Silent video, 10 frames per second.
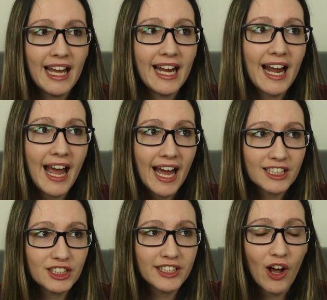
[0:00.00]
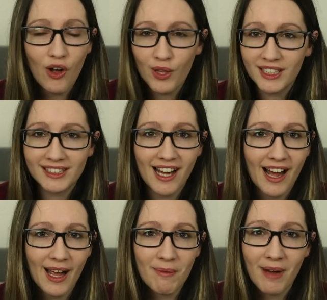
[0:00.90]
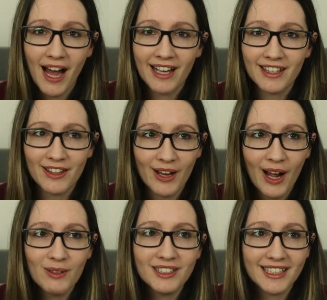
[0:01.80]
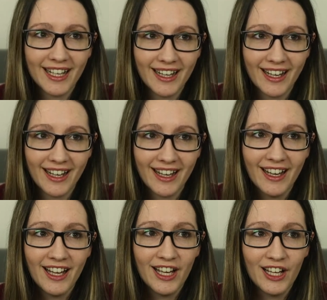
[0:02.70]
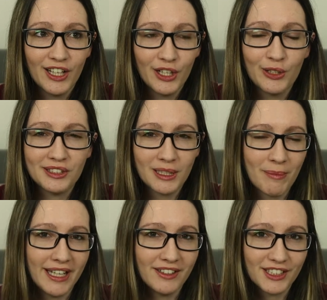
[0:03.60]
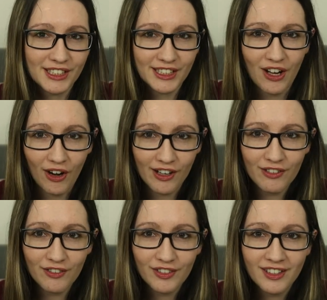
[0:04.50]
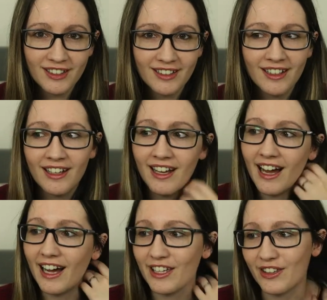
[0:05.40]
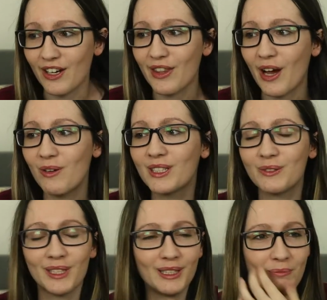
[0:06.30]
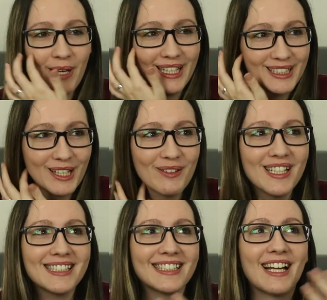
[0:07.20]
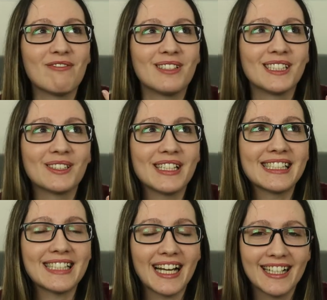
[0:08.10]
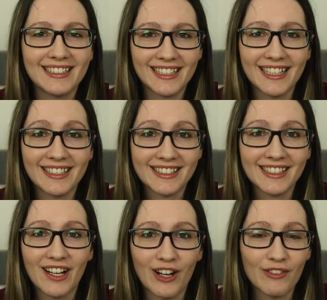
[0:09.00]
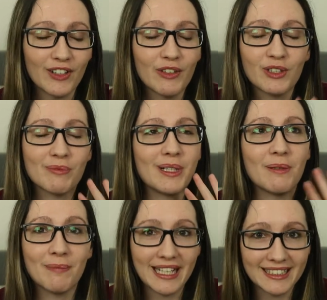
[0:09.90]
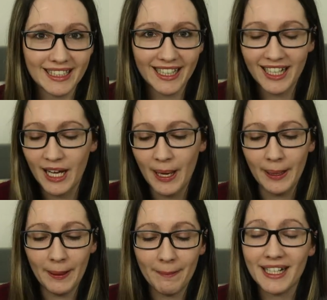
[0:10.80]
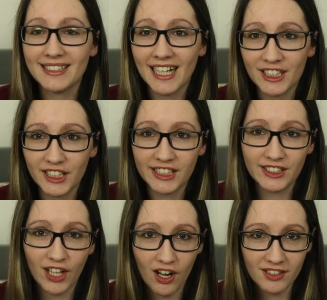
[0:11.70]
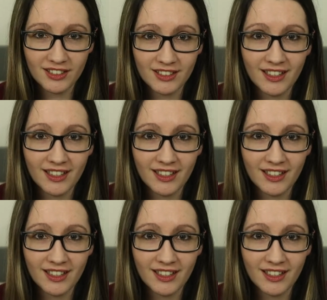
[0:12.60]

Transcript: And I actually, all this time, I thought I was getting Newt Scamander's scarf. I thought that was what the picture was and I've been so excited to get the scarf. It would have been amazing. But it's actually socks.